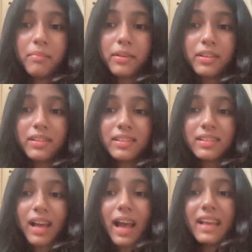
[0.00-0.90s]

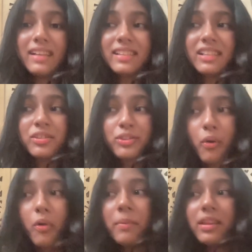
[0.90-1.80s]
Because I see
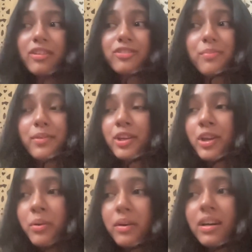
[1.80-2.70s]
so many
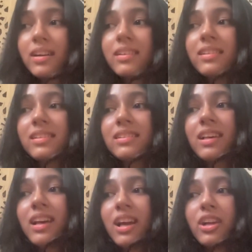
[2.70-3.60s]
entrepreneurs
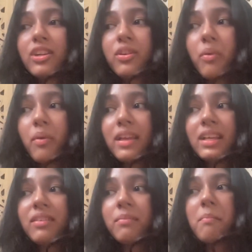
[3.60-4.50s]

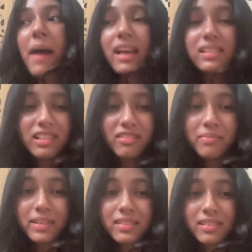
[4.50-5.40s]
growing massive
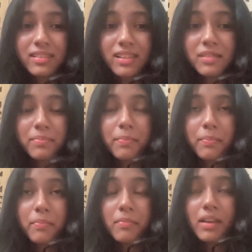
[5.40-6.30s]
businesses,
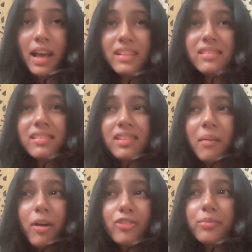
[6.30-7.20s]
and
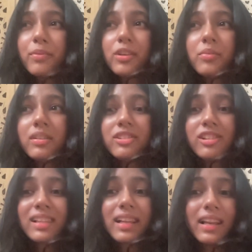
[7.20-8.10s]
some entrepreneurs
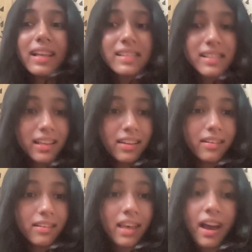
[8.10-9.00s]
just listen.
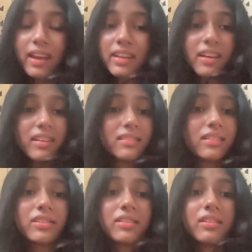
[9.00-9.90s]
The ideas are...